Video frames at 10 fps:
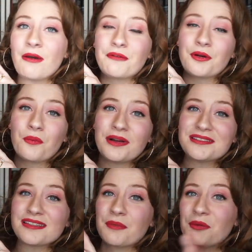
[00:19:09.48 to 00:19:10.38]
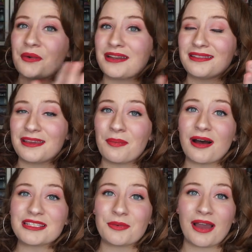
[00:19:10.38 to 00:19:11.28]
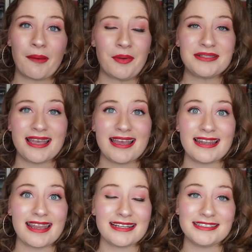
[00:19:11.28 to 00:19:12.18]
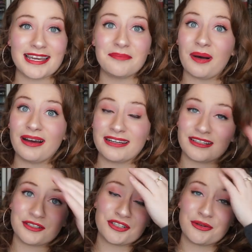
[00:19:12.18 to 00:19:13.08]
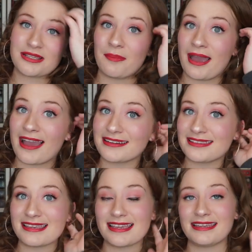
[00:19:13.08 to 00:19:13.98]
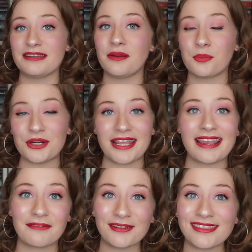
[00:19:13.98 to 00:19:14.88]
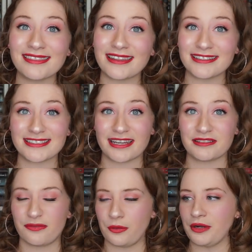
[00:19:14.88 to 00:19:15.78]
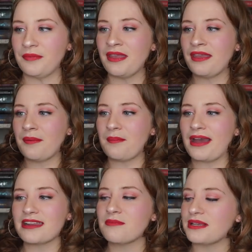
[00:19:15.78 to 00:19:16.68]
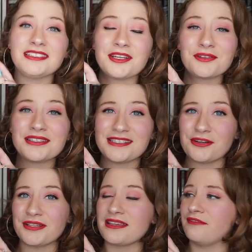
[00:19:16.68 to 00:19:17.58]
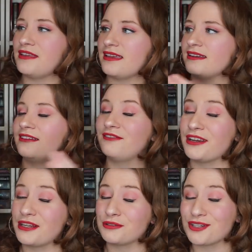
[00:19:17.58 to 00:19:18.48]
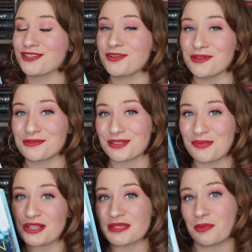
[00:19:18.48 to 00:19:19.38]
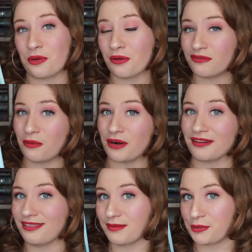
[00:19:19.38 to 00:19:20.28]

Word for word: However, one summer when the impossible happens and a dead body shows up at the inn, breaking everything that it stands for, Maddie untangle the secrets of the inn and find out just who is responsible for the